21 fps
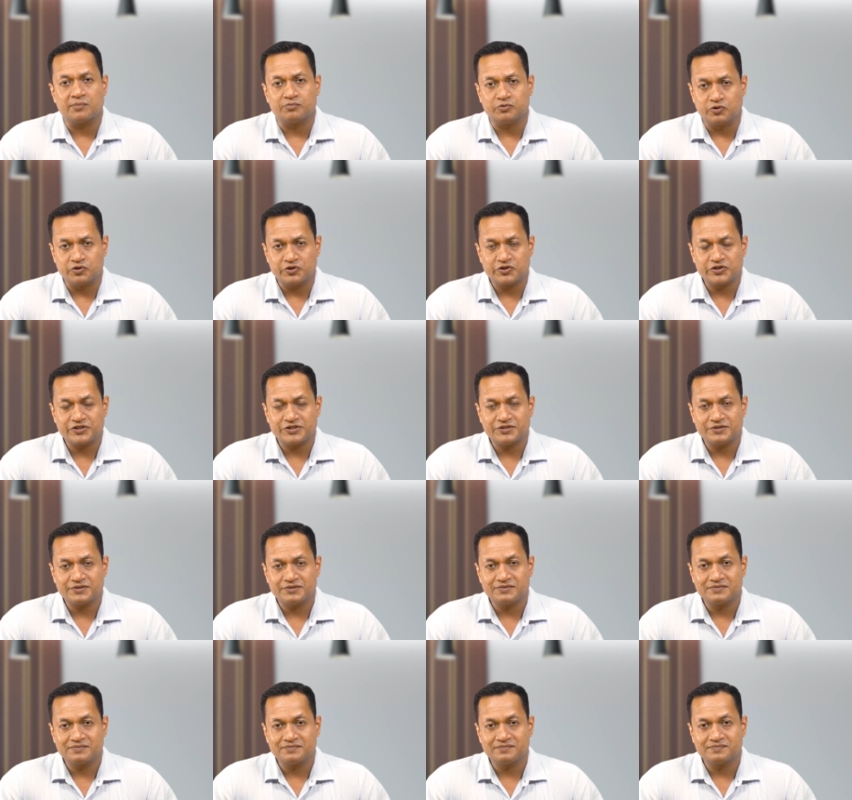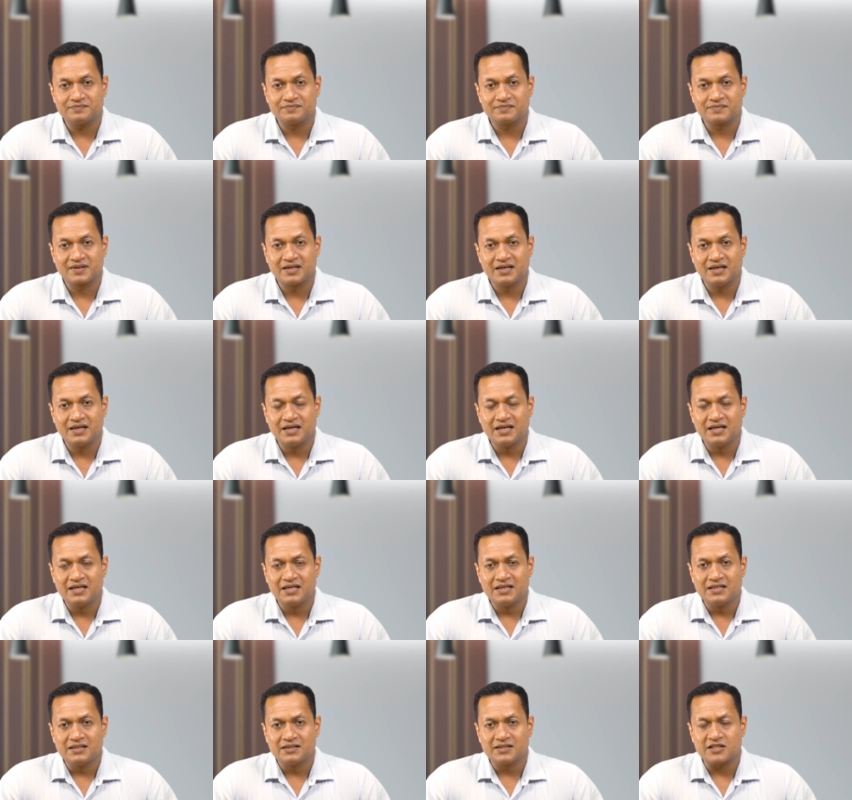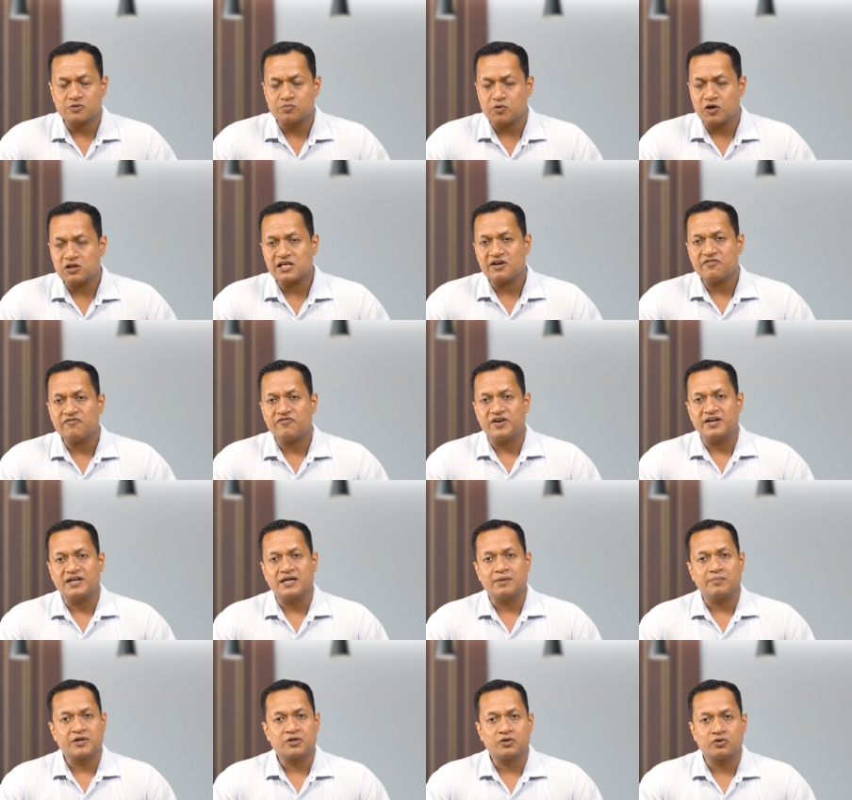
approach. The small cap fund number